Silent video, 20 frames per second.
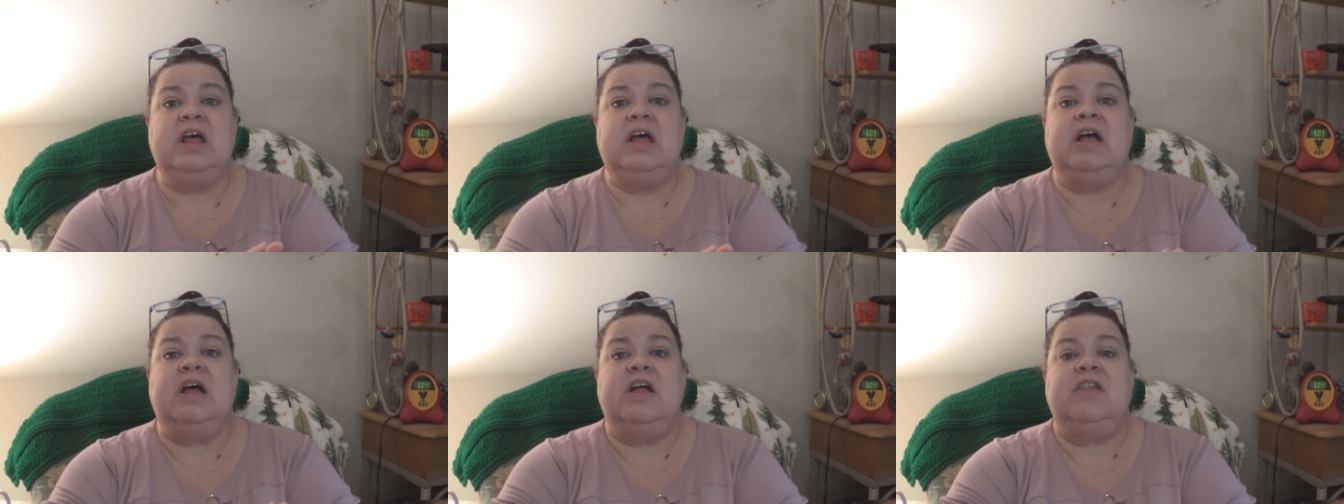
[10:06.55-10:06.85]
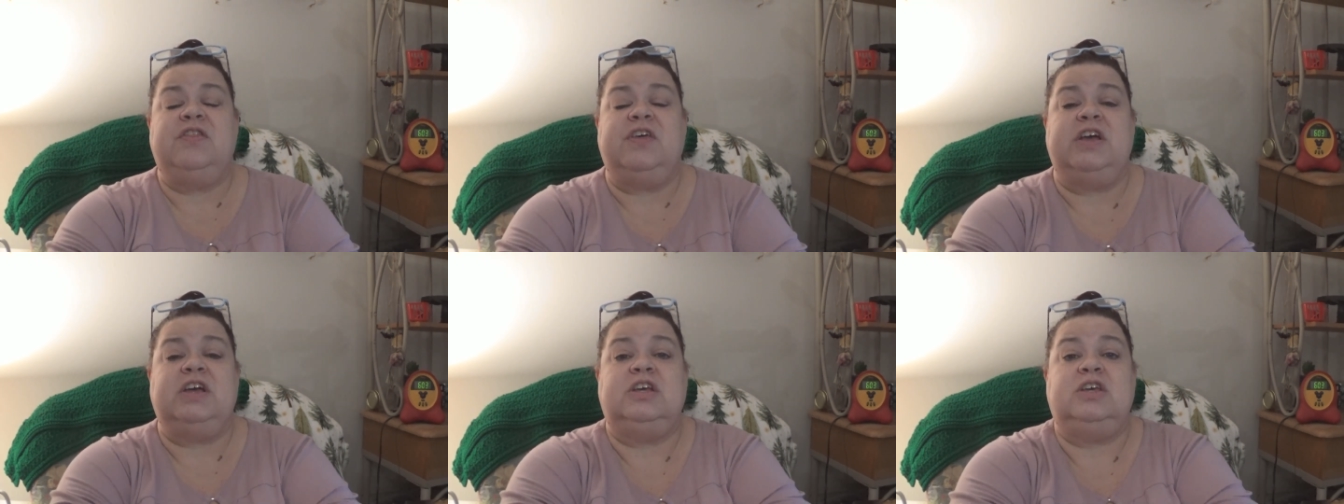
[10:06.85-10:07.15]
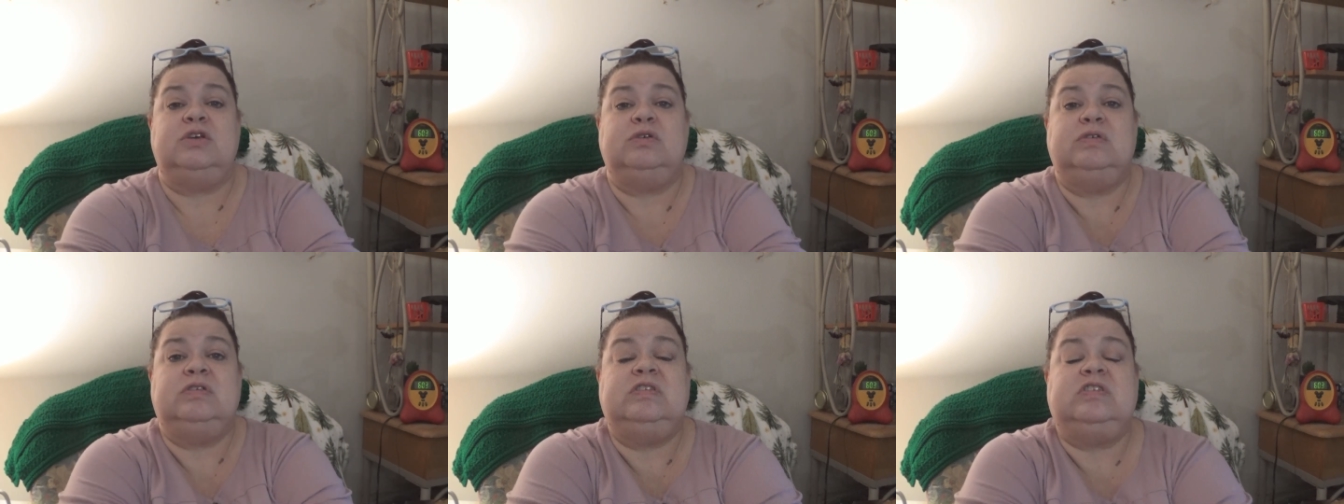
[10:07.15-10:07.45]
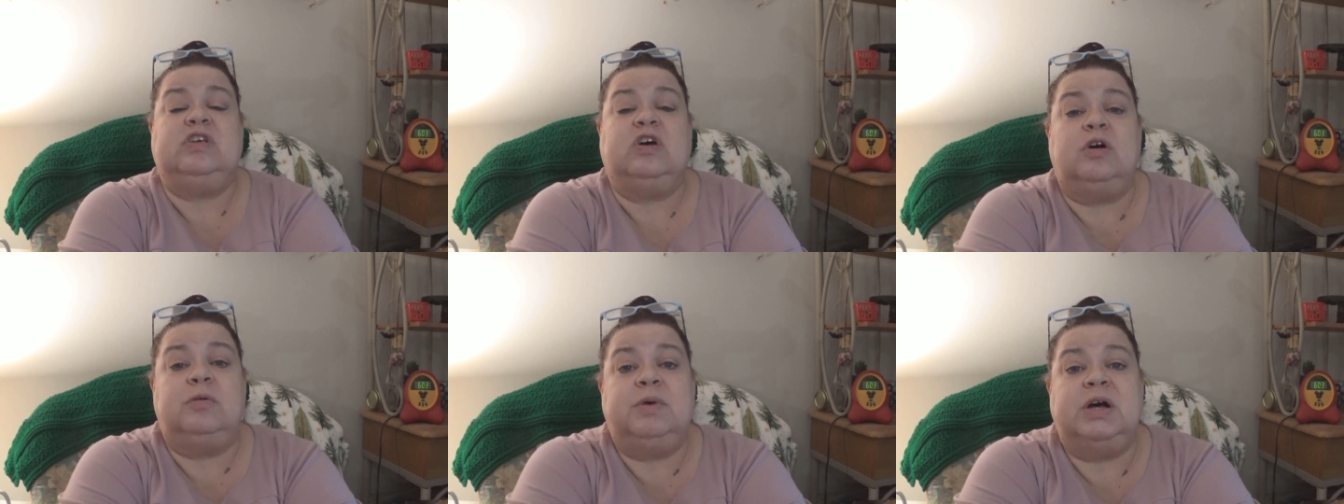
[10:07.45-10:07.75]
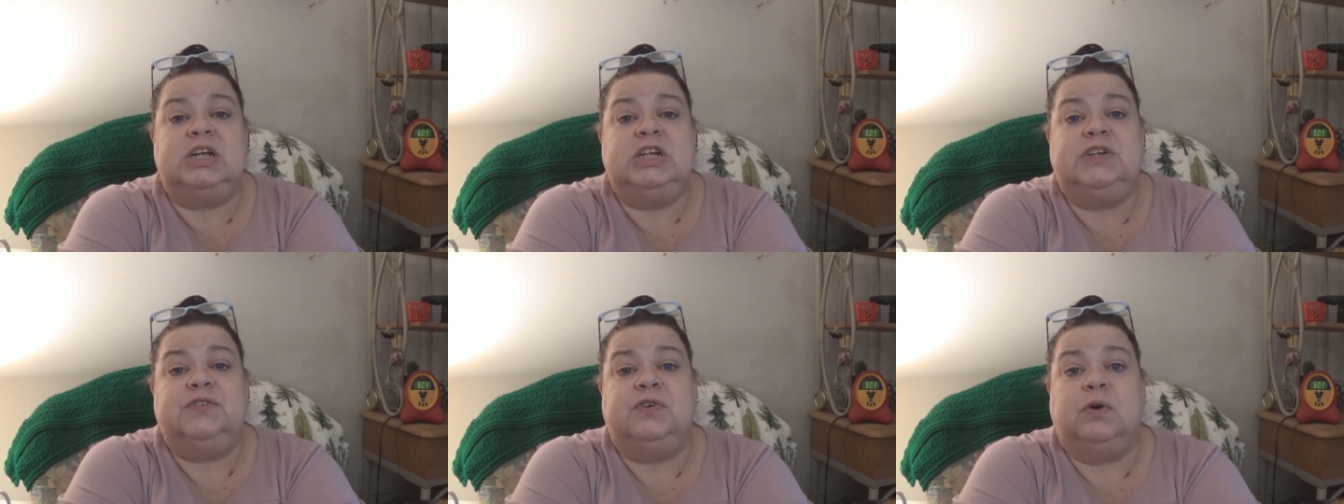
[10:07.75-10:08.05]
Thank you so
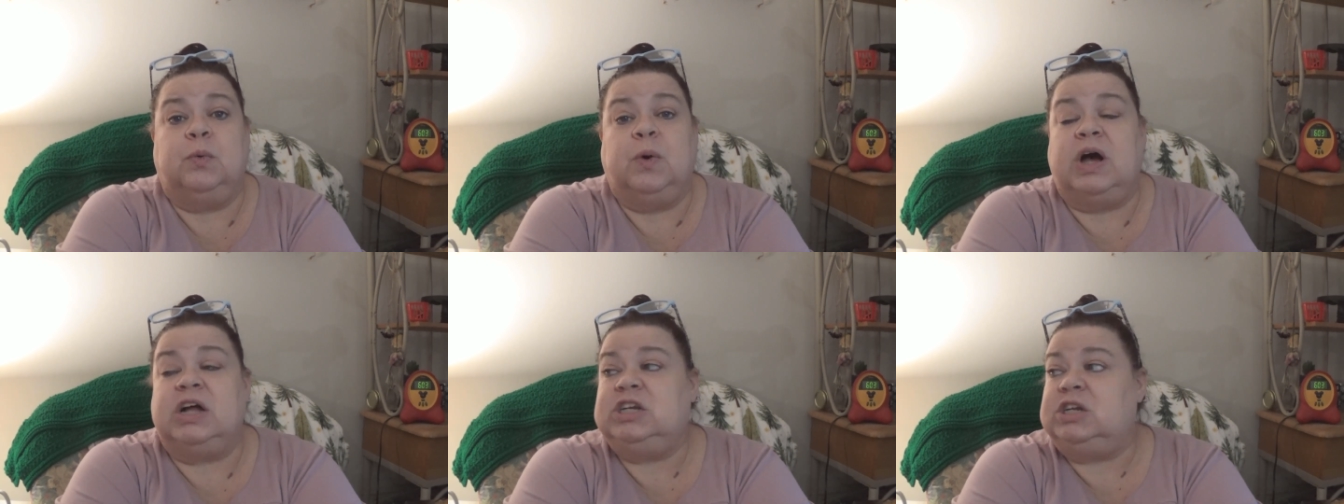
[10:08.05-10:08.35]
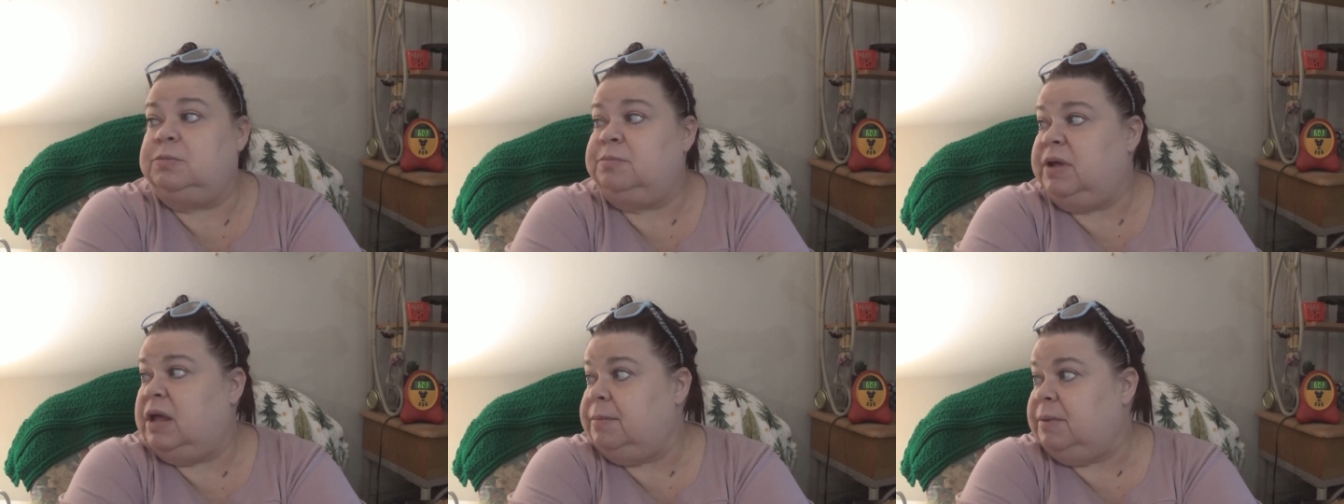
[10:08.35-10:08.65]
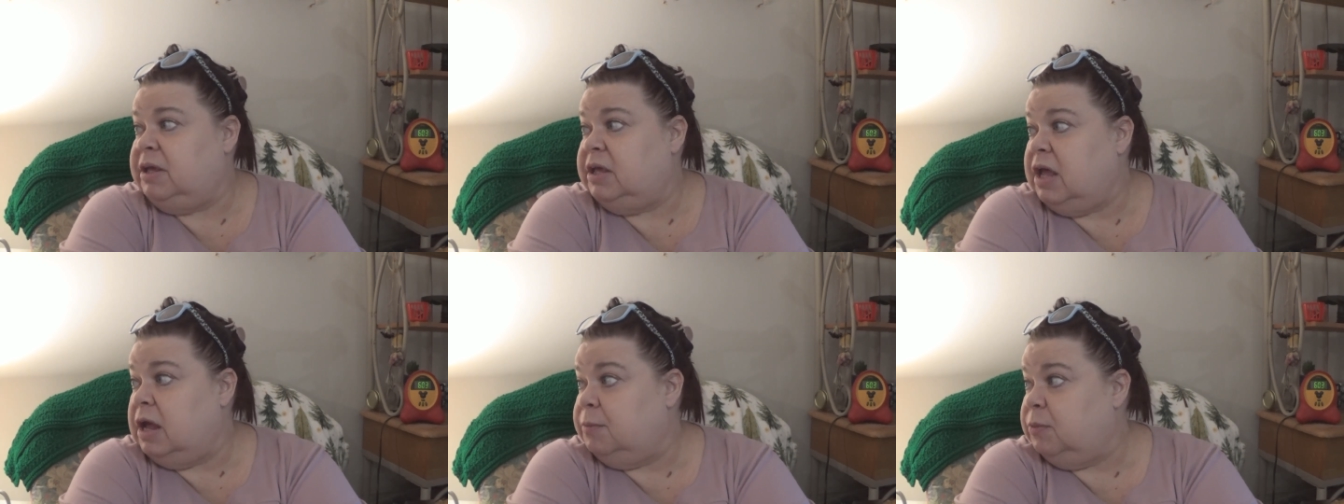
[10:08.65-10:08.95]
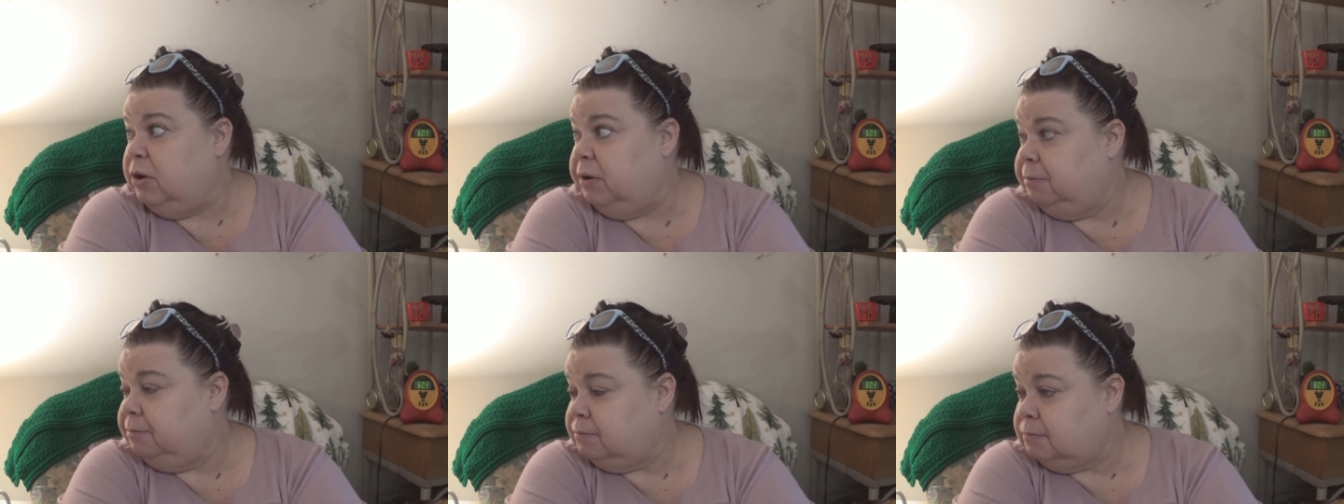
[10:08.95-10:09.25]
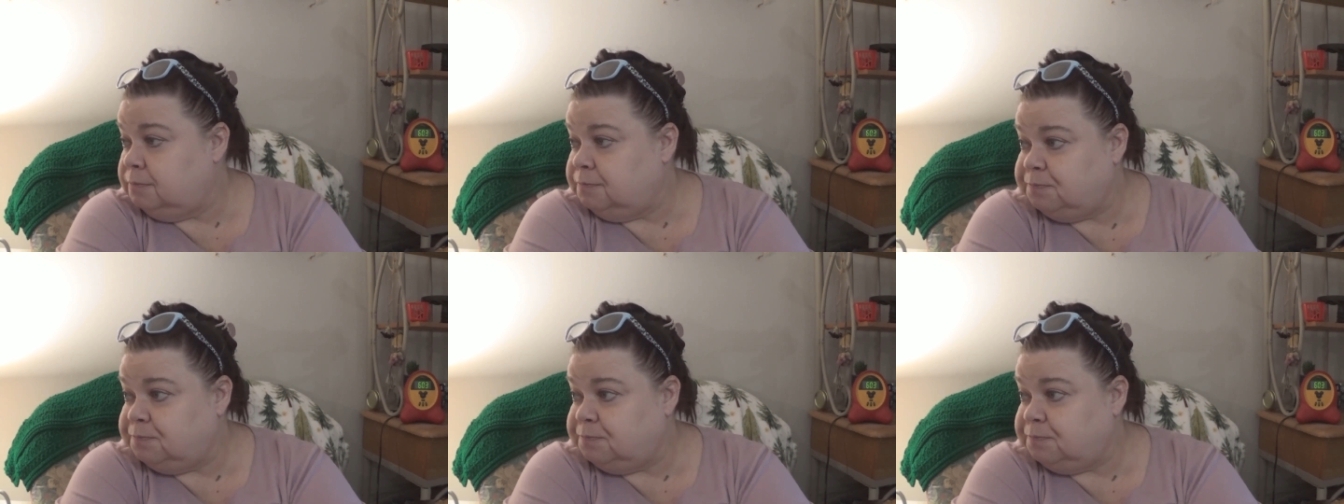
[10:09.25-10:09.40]
much for watching, baby camera.